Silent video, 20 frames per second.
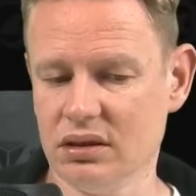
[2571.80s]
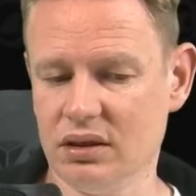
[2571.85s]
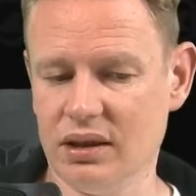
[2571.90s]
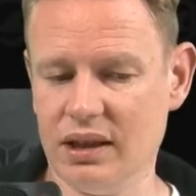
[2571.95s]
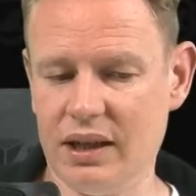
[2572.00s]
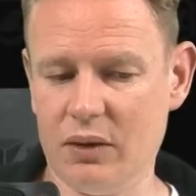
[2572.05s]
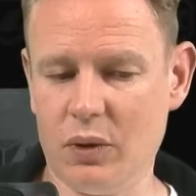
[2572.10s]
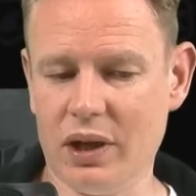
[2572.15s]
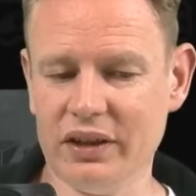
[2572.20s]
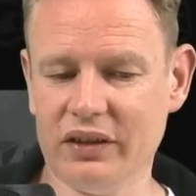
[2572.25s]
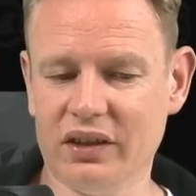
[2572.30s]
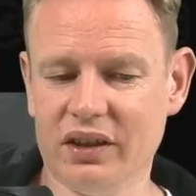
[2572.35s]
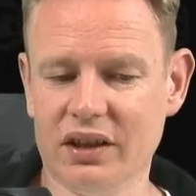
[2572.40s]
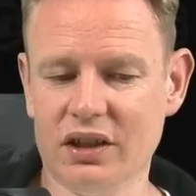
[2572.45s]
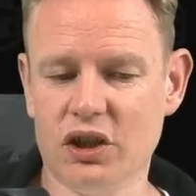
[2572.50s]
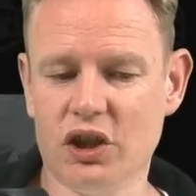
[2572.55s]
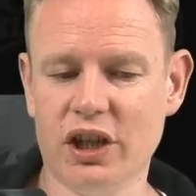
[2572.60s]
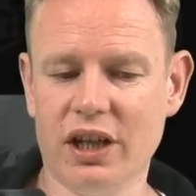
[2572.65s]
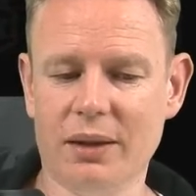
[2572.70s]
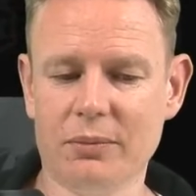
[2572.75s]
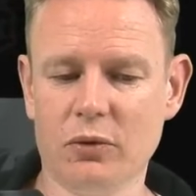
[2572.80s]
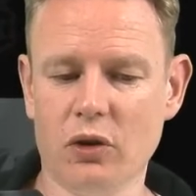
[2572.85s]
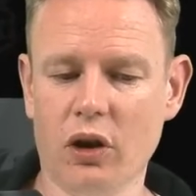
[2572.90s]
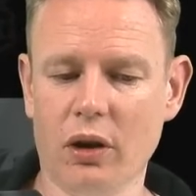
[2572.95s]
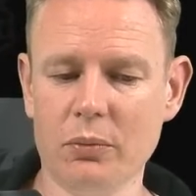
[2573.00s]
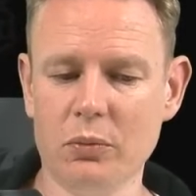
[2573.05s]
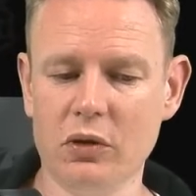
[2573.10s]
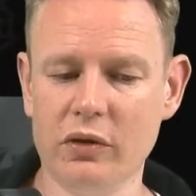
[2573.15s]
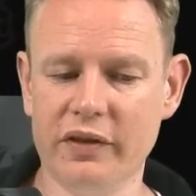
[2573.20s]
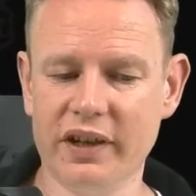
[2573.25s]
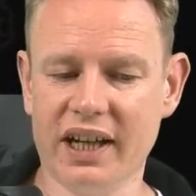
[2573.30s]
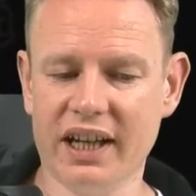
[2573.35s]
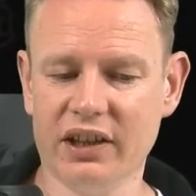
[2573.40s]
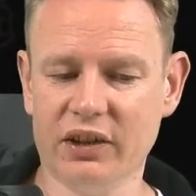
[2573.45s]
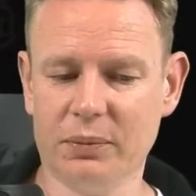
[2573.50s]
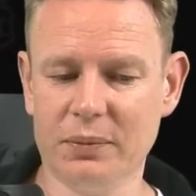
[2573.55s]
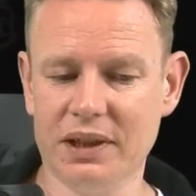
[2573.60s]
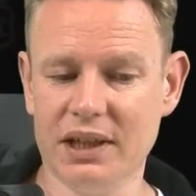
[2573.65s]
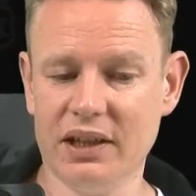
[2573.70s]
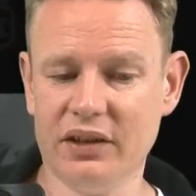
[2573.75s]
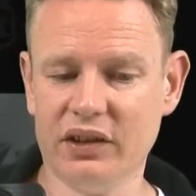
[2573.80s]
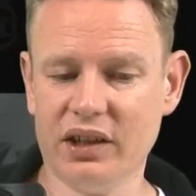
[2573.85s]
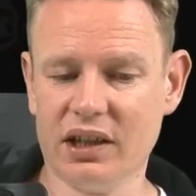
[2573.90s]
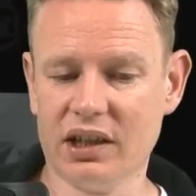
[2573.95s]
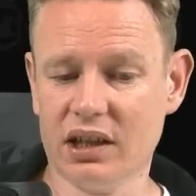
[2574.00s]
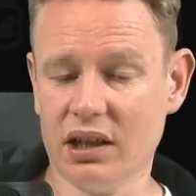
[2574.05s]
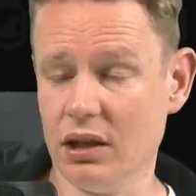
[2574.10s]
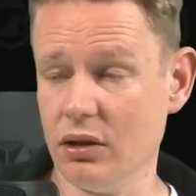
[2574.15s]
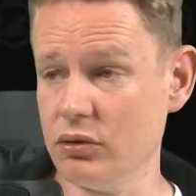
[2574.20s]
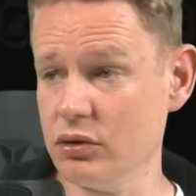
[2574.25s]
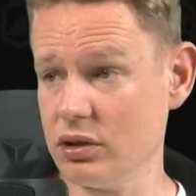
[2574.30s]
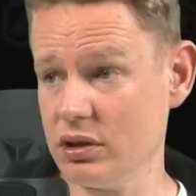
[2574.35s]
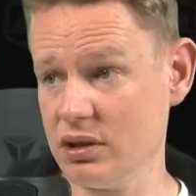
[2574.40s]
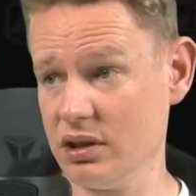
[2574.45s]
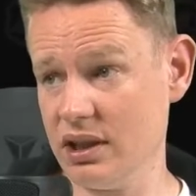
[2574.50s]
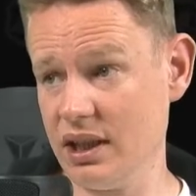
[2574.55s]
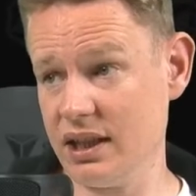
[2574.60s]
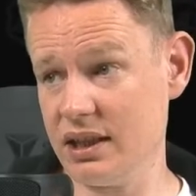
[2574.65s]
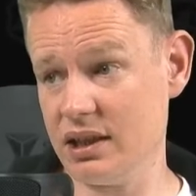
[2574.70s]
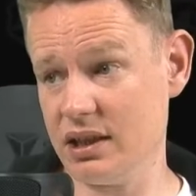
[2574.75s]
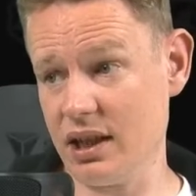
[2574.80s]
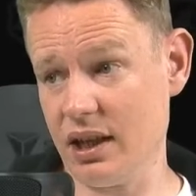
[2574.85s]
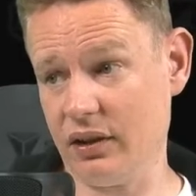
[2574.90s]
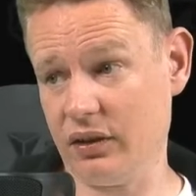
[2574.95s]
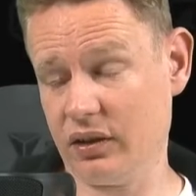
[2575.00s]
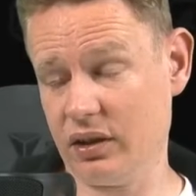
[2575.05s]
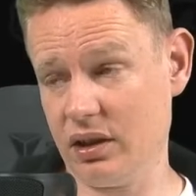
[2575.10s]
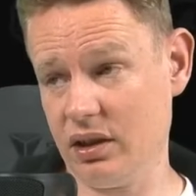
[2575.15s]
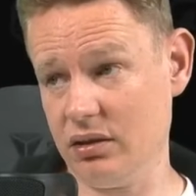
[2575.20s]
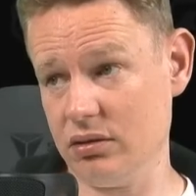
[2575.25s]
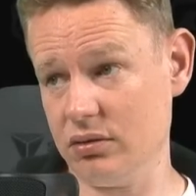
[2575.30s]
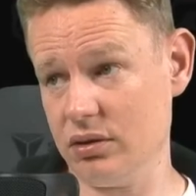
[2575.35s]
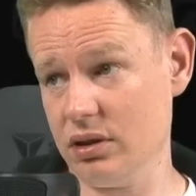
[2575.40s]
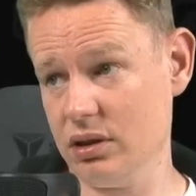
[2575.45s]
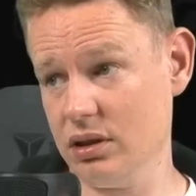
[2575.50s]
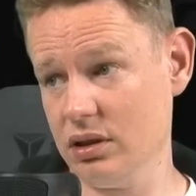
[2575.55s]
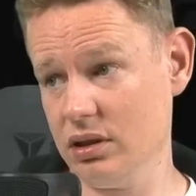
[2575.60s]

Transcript: I once had a GM non-move against me. Does that count? That does count.